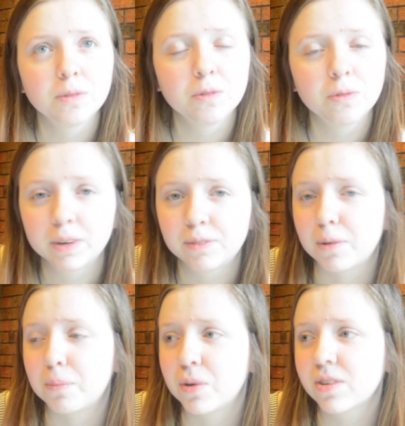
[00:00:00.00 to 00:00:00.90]
one of
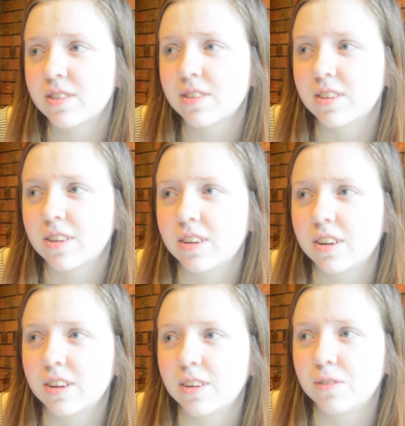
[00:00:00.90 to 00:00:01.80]
her books,
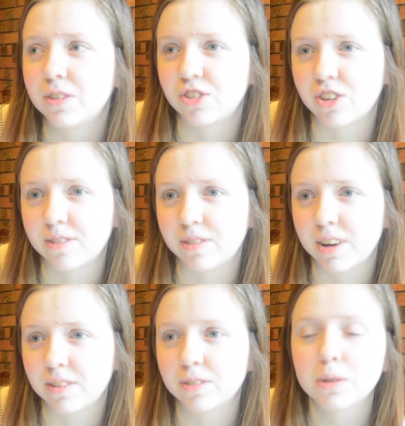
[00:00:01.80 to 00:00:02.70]
which I've
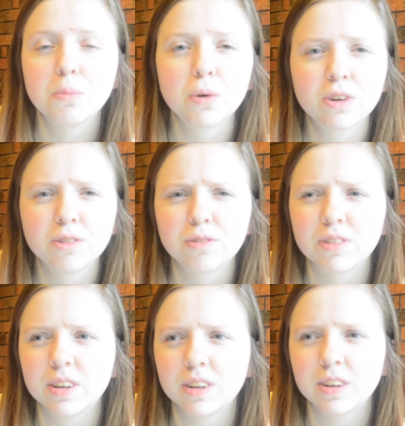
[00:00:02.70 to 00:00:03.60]
now, the Book of
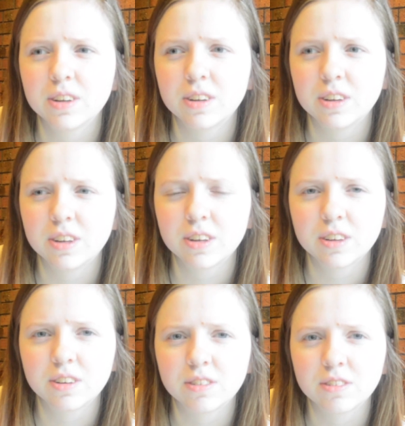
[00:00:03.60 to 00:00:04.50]
Ink
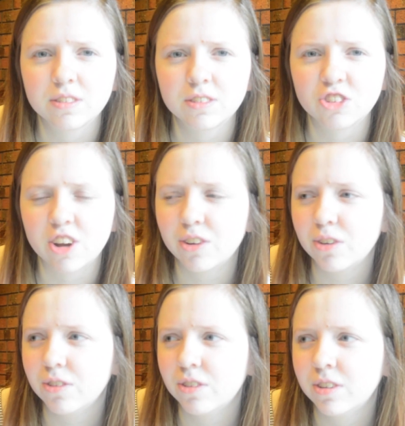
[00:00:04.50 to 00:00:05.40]
and
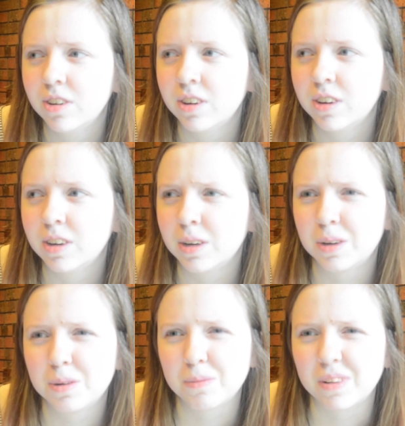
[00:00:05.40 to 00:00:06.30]
Shadow,
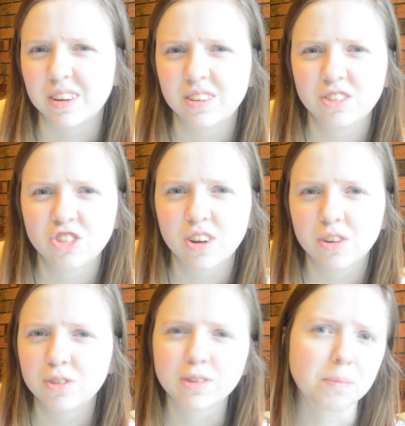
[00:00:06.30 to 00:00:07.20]
Blood and
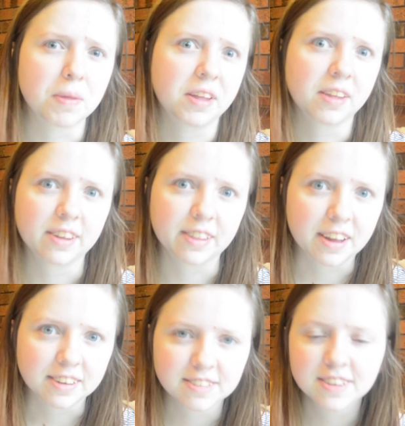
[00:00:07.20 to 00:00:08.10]
Shadow, something like
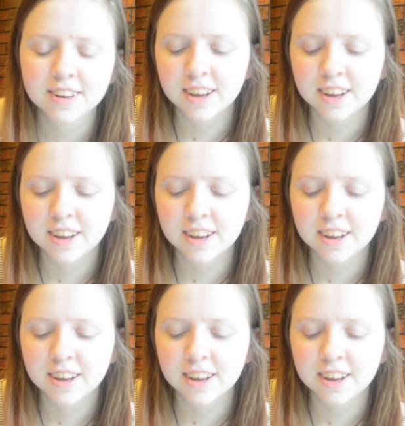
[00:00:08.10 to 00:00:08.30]
that.